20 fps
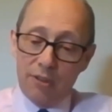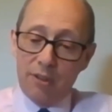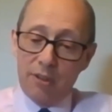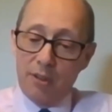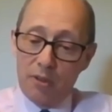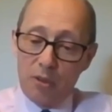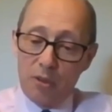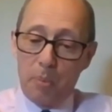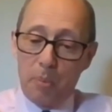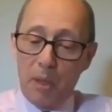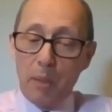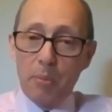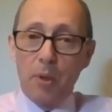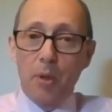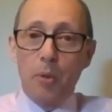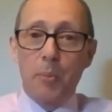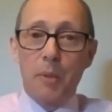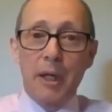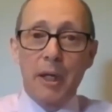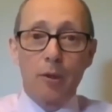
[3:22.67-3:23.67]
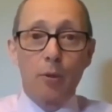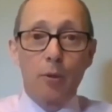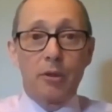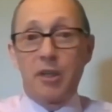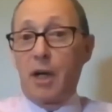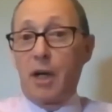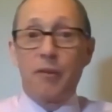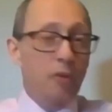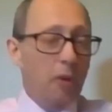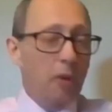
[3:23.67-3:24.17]
the people who are being looked
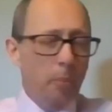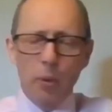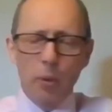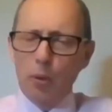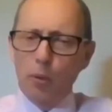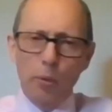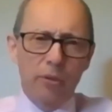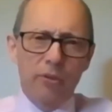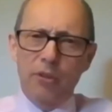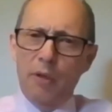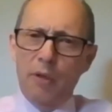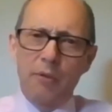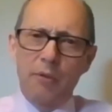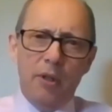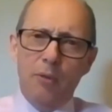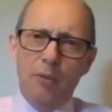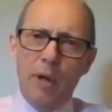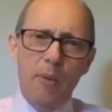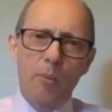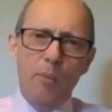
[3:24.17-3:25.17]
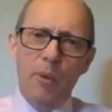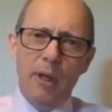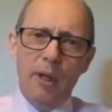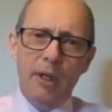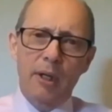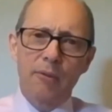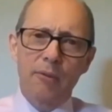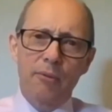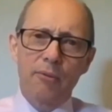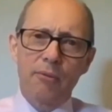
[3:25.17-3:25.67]
after, but also the great work of